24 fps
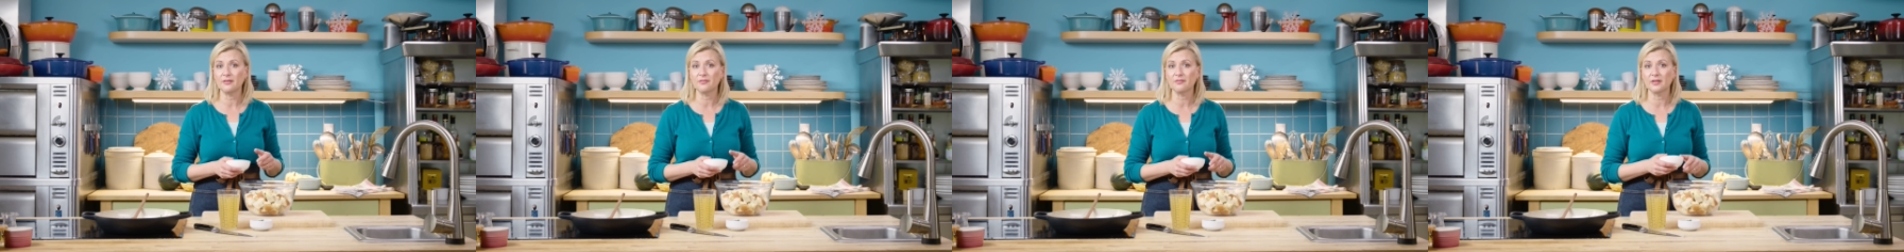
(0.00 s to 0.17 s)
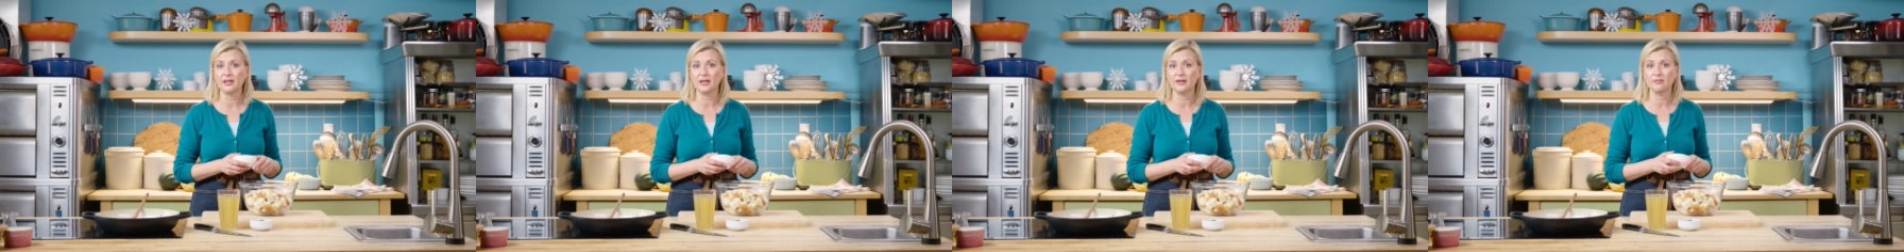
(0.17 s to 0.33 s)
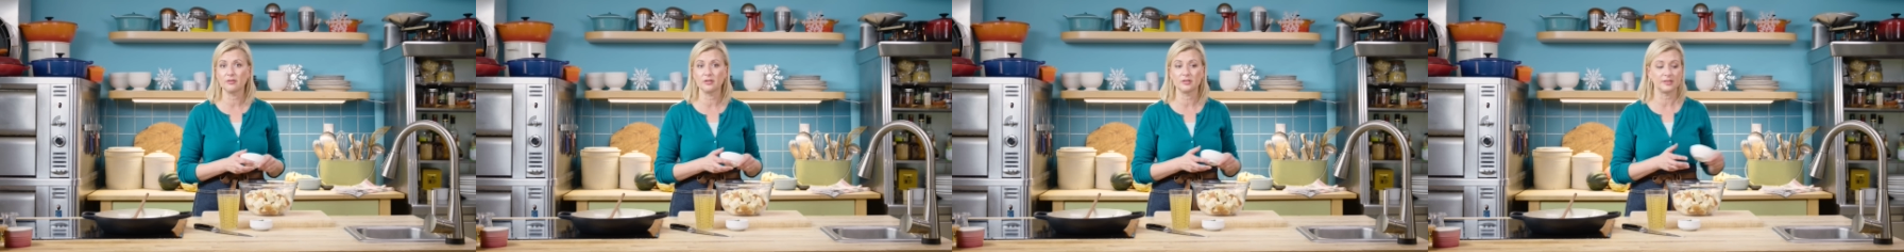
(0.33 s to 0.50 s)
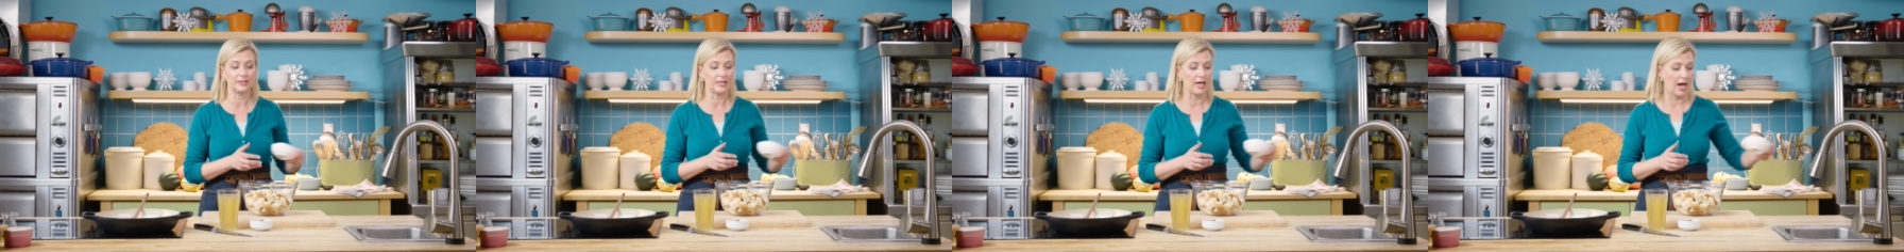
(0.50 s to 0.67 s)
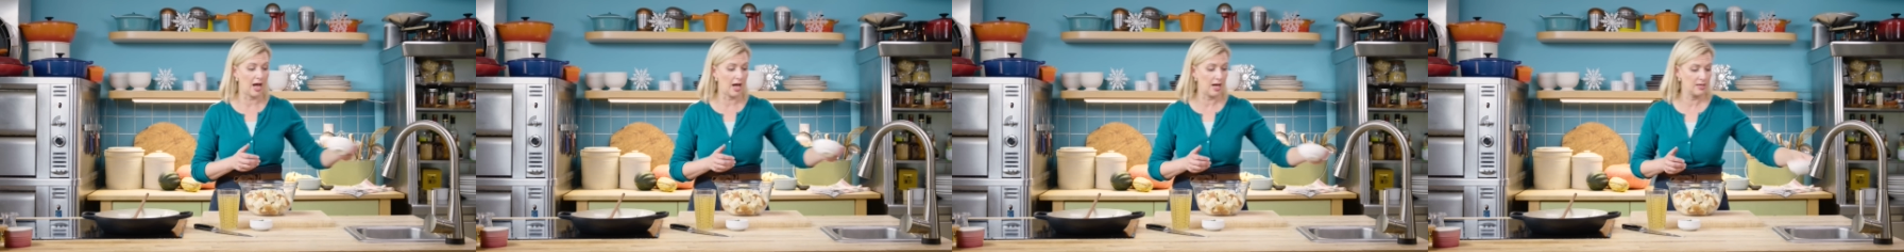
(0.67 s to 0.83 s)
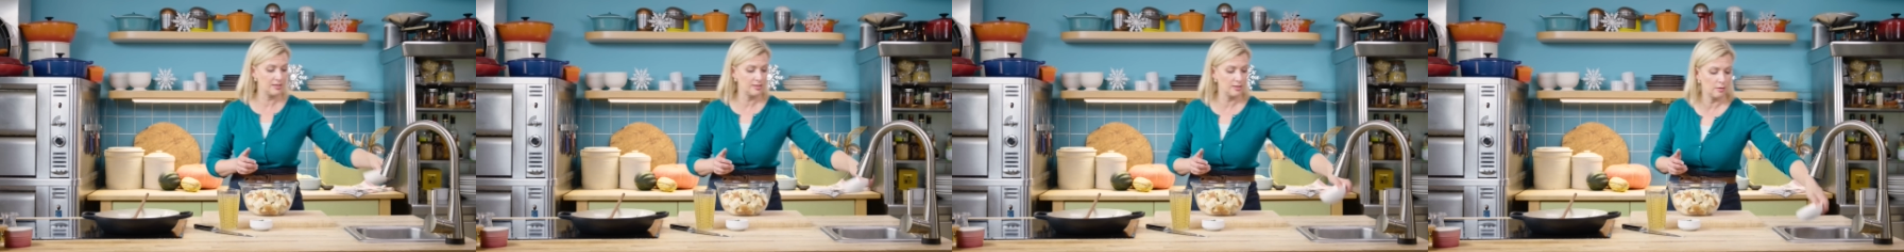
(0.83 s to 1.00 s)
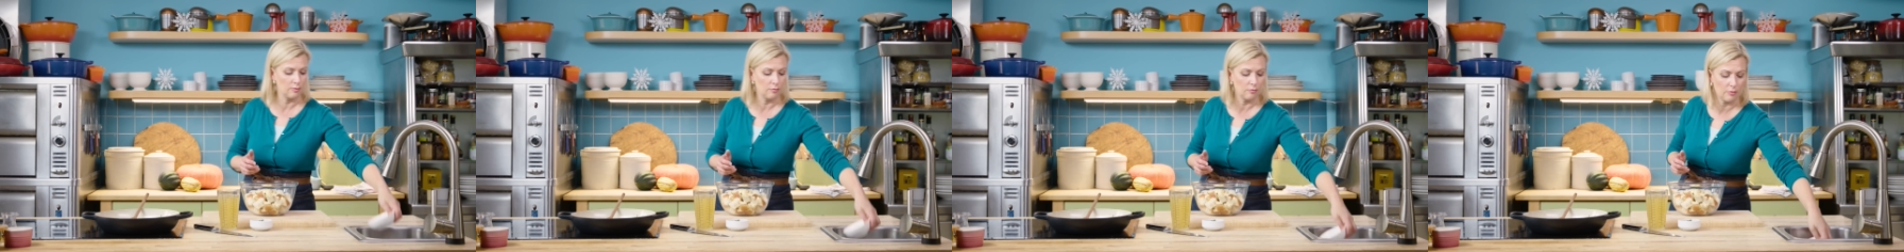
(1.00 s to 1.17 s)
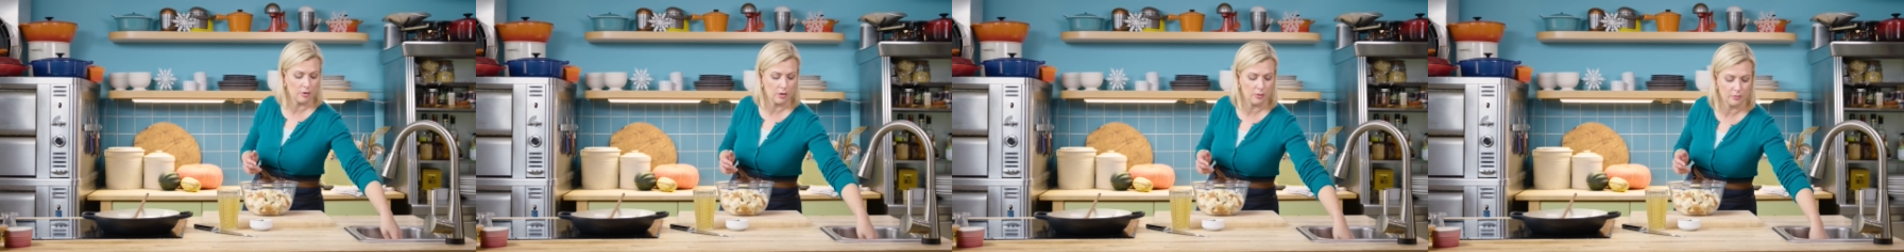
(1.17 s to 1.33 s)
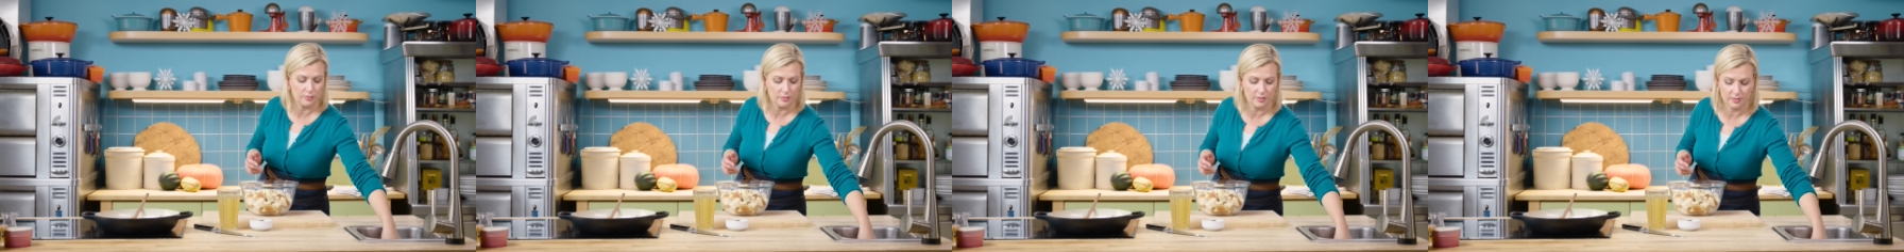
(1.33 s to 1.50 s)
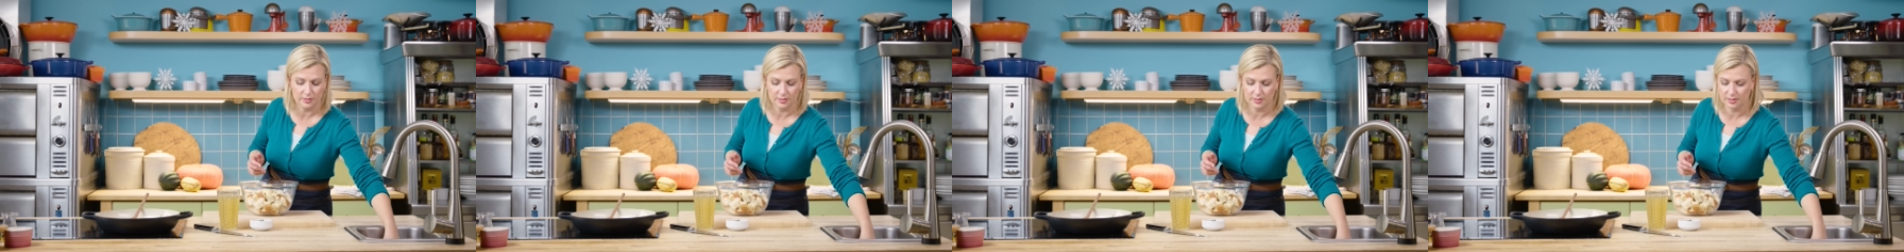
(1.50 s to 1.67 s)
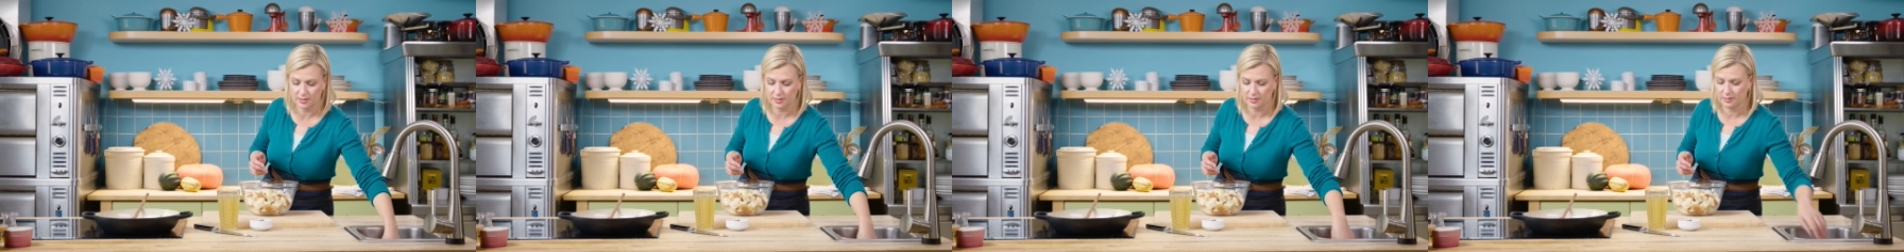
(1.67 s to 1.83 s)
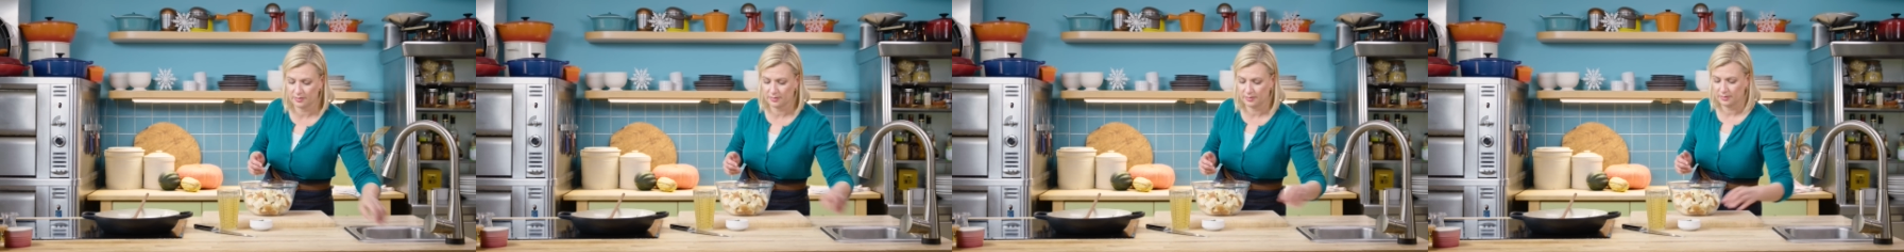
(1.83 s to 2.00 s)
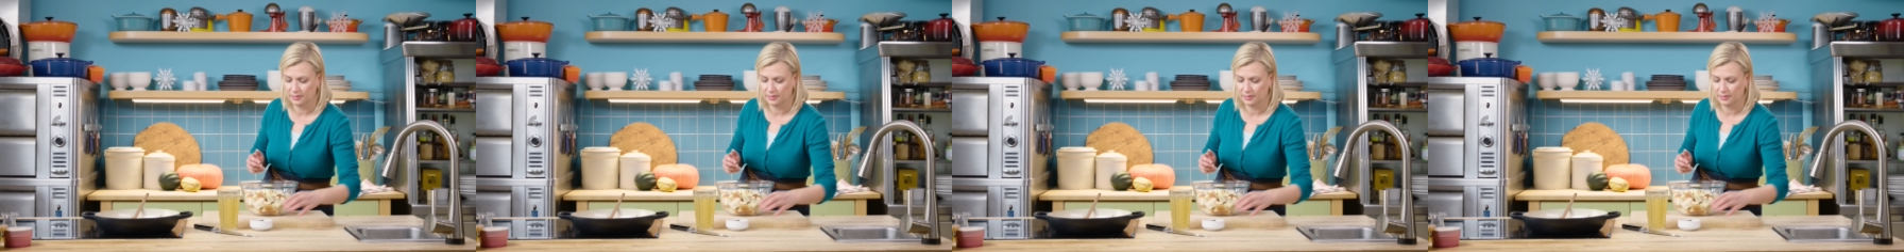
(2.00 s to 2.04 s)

flavors as it roasts.